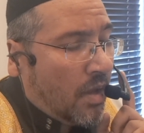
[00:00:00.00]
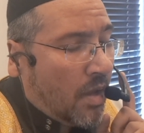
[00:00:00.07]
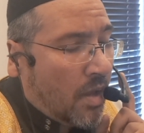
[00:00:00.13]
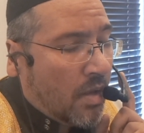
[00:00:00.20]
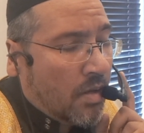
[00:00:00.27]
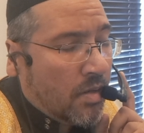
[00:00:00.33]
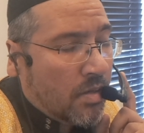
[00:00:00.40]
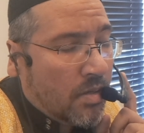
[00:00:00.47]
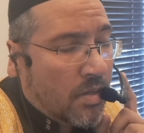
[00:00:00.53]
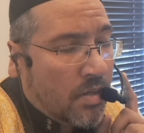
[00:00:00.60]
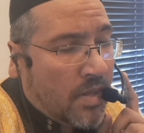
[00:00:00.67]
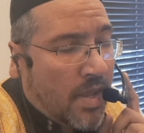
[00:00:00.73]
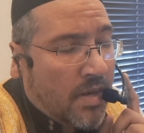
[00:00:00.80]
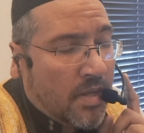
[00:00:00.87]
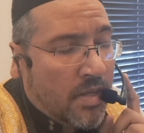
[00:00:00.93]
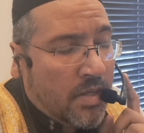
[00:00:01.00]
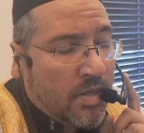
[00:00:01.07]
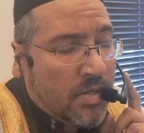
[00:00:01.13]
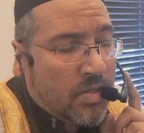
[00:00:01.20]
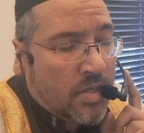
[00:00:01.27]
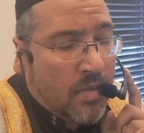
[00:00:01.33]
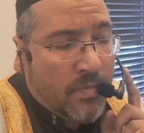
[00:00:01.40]
and that He
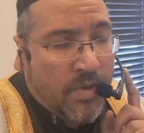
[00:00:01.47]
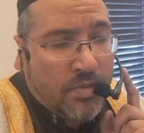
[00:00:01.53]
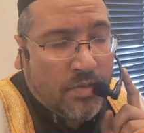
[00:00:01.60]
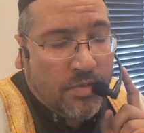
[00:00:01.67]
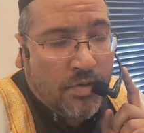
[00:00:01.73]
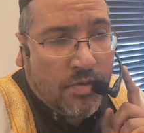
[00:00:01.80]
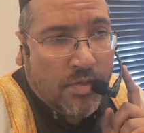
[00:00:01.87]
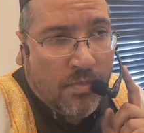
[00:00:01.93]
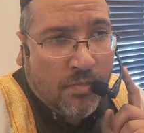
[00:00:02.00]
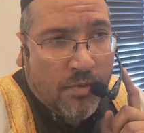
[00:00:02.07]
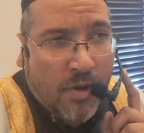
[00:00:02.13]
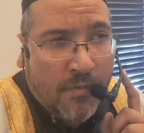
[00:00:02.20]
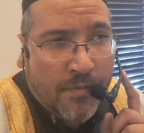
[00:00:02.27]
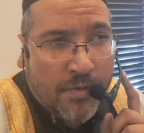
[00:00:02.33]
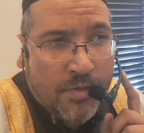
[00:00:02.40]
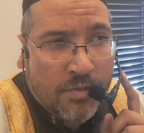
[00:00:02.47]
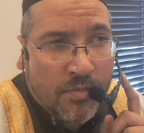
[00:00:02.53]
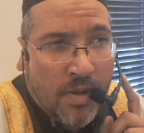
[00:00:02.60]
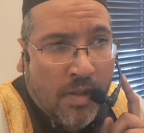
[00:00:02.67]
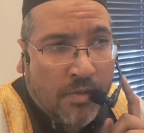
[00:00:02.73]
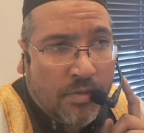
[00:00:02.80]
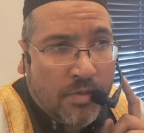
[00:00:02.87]
has sent messengers and prophets
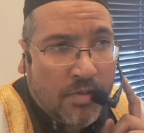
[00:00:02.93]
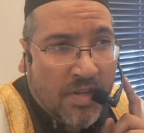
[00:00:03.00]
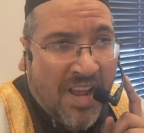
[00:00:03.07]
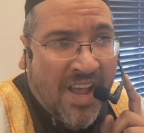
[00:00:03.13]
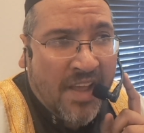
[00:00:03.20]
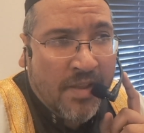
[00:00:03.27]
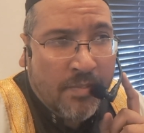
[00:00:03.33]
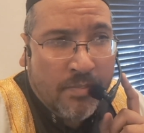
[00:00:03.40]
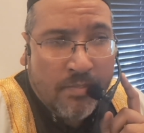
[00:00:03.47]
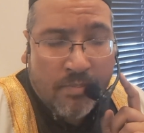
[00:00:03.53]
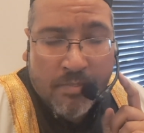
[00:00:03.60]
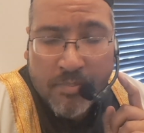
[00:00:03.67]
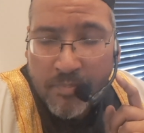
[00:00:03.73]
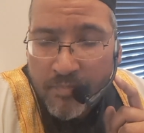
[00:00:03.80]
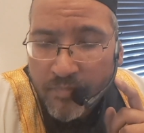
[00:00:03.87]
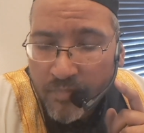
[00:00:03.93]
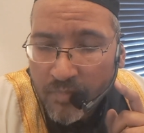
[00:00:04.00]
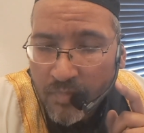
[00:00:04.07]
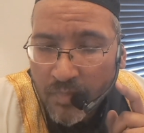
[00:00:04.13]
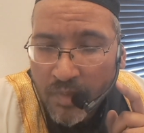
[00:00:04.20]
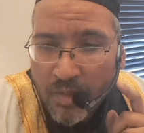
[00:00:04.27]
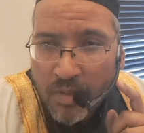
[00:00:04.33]
throughout time,
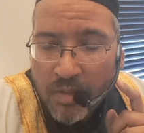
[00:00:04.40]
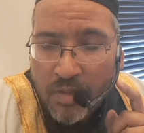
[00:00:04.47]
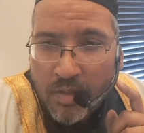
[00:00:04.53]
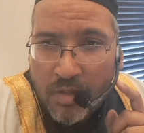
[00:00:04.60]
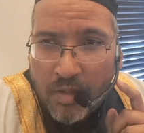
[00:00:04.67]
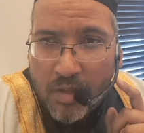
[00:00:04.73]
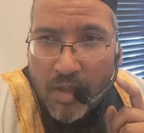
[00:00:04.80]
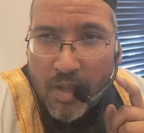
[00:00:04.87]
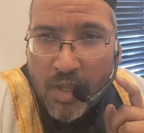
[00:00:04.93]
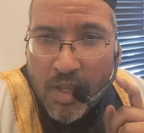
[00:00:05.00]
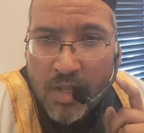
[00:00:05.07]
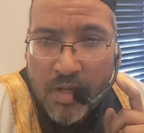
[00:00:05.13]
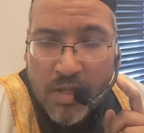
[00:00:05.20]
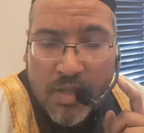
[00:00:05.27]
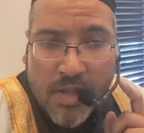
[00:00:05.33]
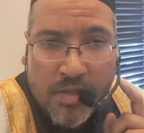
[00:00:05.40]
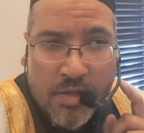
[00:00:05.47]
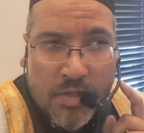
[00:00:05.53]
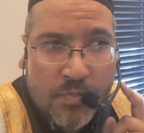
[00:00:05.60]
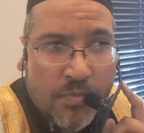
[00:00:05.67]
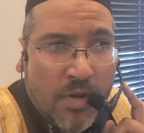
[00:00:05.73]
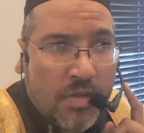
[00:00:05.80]
and that
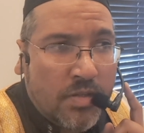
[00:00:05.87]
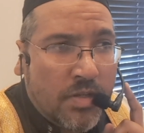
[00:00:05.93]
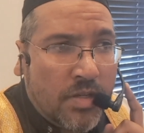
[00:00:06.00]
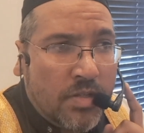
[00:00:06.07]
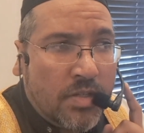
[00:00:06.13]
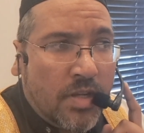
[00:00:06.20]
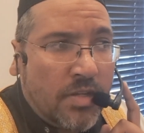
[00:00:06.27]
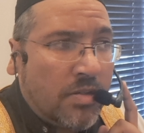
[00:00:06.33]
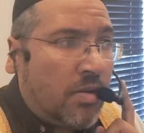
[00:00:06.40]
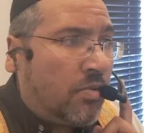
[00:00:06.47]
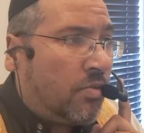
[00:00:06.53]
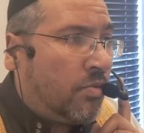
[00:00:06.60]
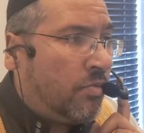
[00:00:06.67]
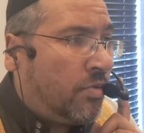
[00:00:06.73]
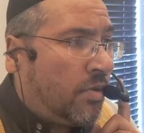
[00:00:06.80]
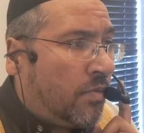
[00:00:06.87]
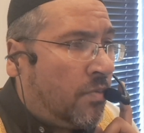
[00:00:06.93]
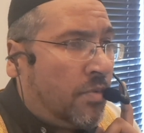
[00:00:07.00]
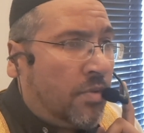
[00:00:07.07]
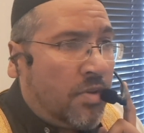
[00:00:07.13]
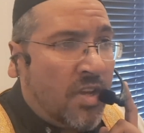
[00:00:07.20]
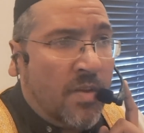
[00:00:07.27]
this process has concluded
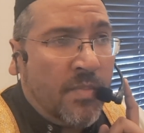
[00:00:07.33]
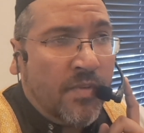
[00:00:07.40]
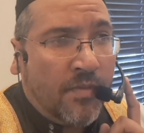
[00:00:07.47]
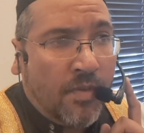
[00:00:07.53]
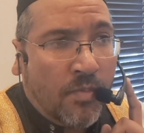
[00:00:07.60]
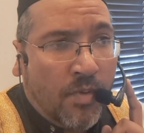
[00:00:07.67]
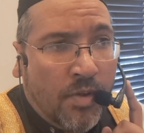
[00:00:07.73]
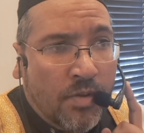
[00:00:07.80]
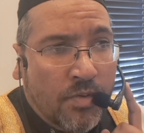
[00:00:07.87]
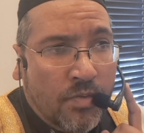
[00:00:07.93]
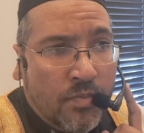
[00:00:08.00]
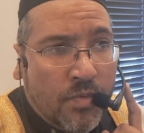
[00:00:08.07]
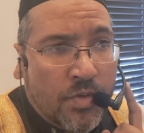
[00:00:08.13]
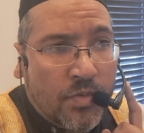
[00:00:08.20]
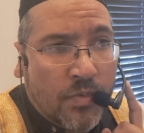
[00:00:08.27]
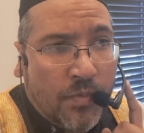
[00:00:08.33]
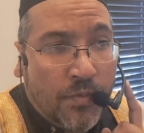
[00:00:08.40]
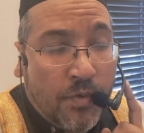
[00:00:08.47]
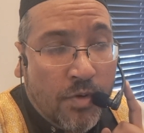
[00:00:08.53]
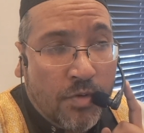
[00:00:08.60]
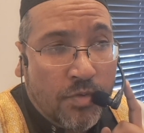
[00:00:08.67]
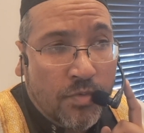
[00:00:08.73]
with the coming of the one who was
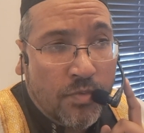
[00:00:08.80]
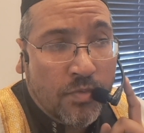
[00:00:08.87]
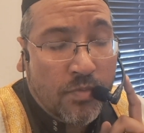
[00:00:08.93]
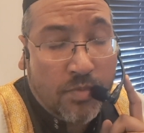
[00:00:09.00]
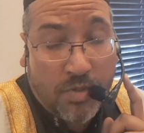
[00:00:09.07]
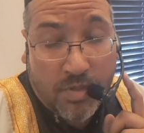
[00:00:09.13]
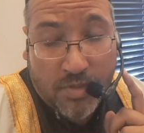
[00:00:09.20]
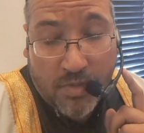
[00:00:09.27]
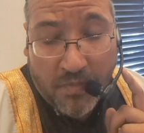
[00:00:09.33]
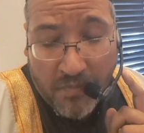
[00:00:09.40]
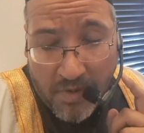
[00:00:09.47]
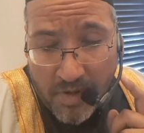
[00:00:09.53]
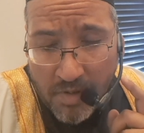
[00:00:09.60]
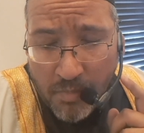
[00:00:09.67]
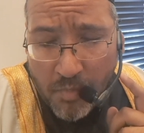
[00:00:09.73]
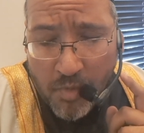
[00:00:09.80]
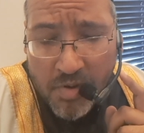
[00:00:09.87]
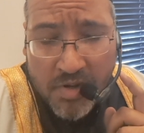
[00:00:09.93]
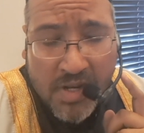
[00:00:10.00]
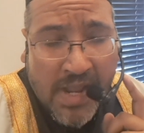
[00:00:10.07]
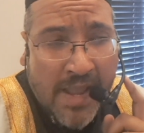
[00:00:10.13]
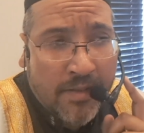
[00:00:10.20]
referred to. These are very
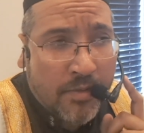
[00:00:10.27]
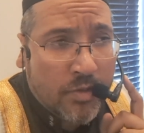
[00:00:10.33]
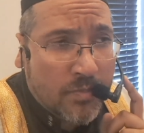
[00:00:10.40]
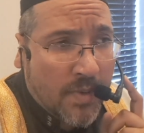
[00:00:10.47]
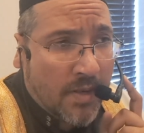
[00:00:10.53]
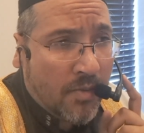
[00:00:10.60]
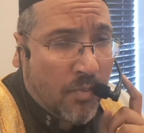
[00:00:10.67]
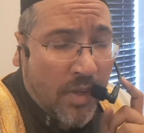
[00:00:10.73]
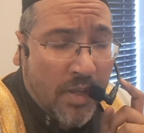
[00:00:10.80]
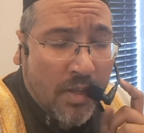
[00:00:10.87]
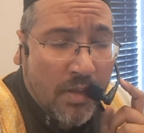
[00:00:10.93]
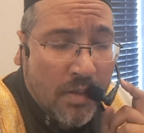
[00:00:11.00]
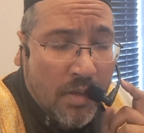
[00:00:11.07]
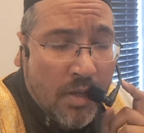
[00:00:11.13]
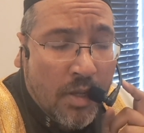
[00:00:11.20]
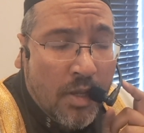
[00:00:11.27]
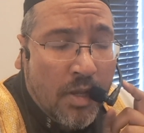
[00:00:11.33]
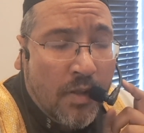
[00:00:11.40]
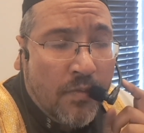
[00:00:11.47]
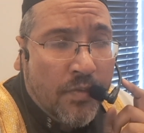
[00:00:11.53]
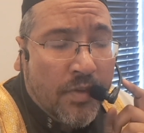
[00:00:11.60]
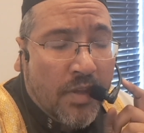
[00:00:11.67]
important titles, by the way,
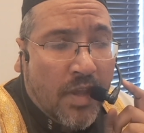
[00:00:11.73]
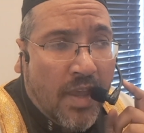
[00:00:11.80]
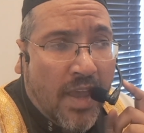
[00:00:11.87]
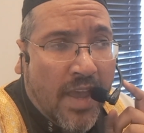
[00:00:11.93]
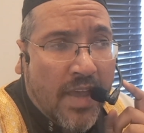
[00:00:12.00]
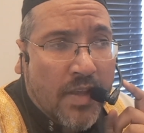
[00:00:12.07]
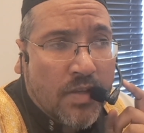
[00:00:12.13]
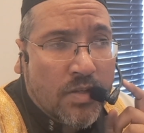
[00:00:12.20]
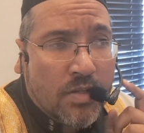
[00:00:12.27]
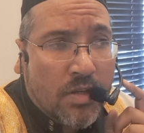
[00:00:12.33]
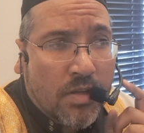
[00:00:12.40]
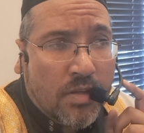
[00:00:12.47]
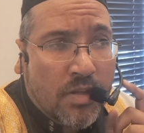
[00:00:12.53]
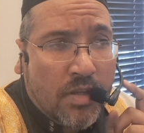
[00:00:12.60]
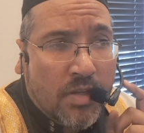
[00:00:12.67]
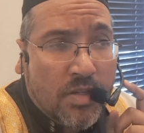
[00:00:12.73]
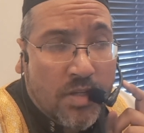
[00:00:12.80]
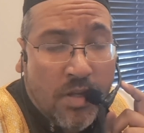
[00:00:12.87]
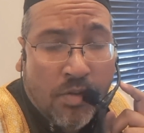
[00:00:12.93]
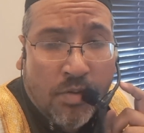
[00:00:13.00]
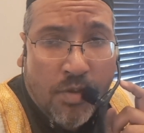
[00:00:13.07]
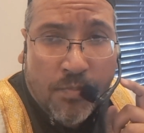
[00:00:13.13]
as the
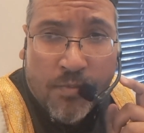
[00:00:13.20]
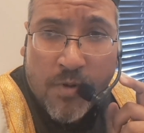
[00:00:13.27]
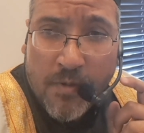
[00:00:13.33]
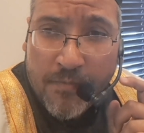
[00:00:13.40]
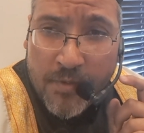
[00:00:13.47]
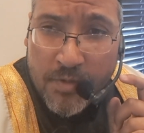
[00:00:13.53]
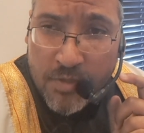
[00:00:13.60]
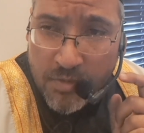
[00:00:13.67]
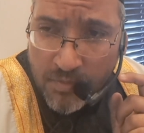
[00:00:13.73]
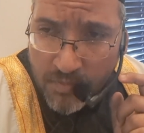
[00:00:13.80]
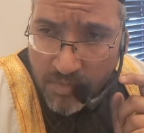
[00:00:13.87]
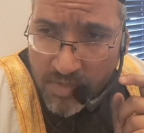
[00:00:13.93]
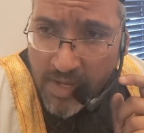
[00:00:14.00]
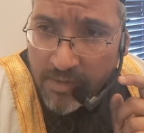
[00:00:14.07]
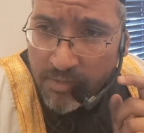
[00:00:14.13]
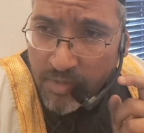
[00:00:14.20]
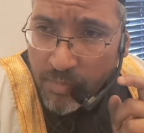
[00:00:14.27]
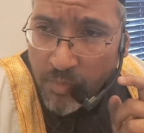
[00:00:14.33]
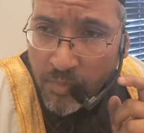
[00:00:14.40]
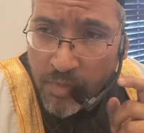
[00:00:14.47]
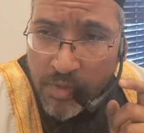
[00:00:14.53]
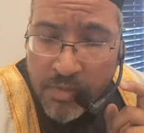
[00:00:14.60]
Seal of the Prophets, title
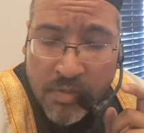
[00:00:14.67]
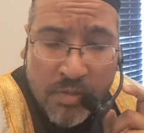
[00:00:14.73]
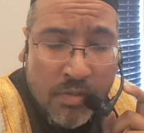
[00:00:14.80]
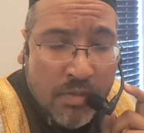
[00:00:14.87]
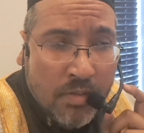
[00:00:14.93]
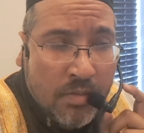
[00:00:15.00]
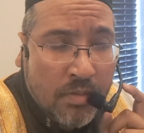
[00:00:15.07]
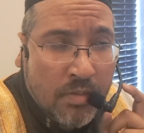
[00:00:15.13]
number one,